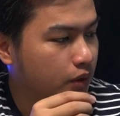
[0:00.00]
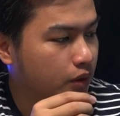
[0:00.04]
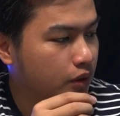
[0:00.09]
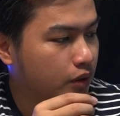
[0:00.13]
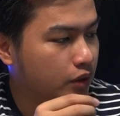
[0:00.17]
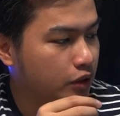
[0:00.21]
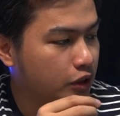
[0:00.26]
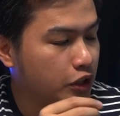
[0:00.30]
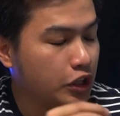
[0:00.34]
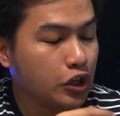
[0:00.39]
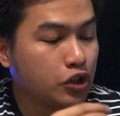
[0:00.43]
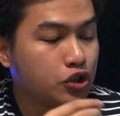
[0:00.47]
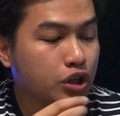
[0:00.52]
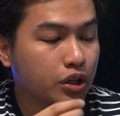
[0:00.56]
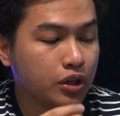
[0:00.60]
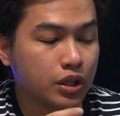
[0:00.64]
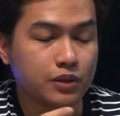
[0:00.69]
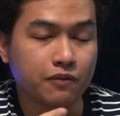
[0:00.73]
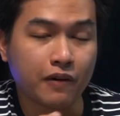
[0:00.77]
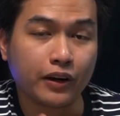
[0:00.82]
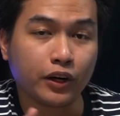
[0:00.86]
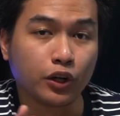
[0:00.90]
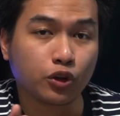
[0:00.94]
Legion is
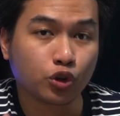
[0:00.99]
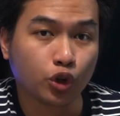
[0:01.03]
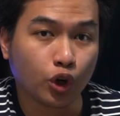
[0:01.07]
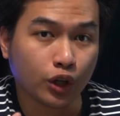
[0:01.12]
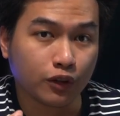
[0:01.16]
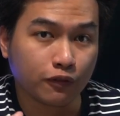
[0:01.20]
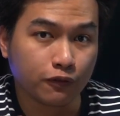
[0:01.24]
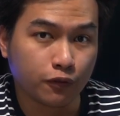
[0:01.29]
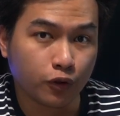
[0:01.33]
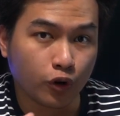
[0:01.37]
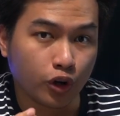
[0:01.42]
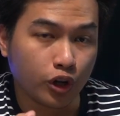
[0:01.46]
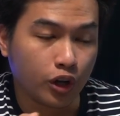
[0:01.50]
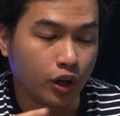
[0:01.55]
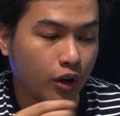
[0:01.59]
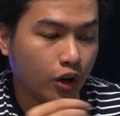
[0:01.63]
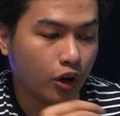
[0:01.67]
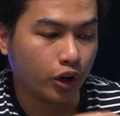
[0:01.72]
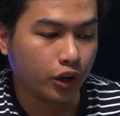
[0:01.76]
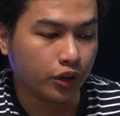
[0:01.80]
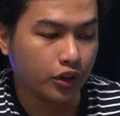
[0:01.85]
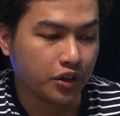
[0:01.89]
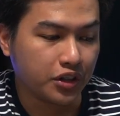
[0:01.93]
very thoughtful
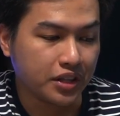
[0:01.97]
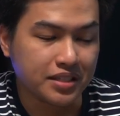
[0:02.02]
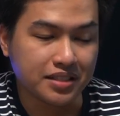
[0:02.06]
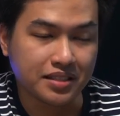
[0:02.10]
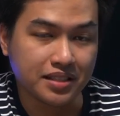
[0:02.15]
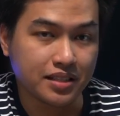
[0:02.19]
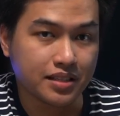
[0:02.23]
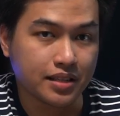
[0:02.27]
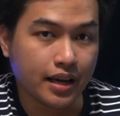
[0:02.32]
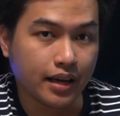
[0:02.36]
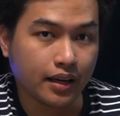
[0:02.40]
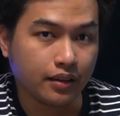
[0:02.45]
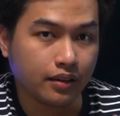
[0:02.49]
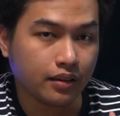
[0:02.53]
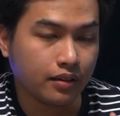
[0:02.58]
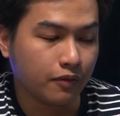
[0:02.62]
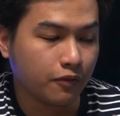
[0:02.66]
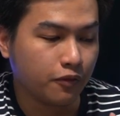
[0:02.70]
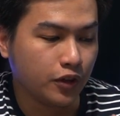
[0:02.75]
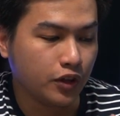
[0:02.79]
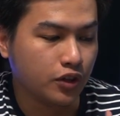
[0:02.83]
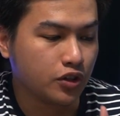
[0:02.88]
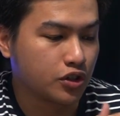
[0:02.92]
on this design
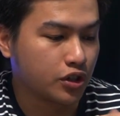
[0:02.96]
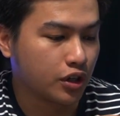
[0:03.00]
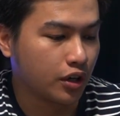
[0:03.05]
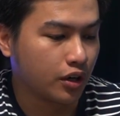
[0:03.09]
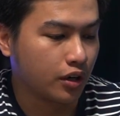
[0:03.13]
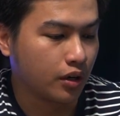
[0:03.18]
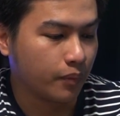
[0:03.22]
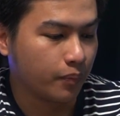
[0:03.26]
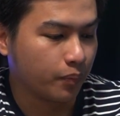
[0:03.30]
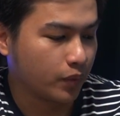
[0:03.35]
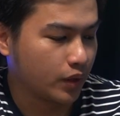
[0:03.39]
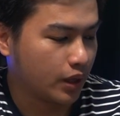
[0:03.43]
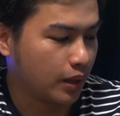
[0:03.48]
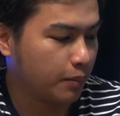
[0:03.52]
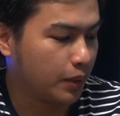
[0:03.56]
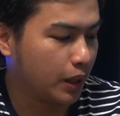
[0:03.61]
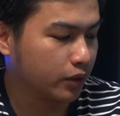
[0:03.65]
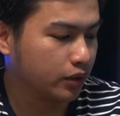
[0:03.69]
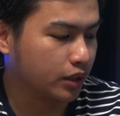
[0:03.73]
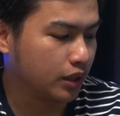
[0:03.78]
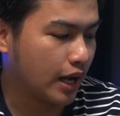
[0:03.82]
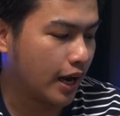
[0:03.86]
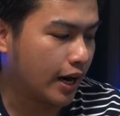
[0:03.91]
feature
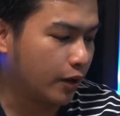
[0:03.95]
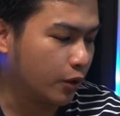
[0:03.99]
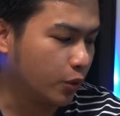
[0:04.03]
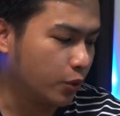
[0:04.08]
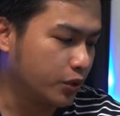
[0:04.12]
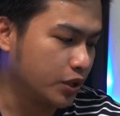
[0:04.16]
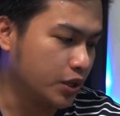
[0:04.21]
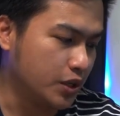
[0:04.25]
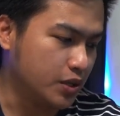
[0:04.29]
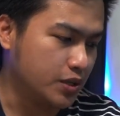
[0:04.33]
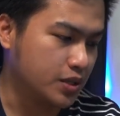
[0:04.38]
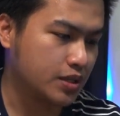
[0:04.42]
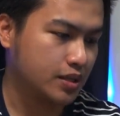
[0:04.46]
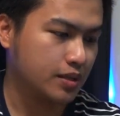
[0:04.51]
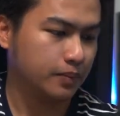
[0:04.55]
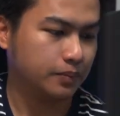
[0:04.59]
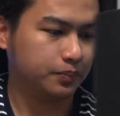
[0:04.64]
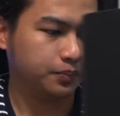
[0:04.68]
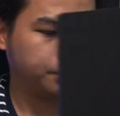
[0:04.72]
about the arrow keys.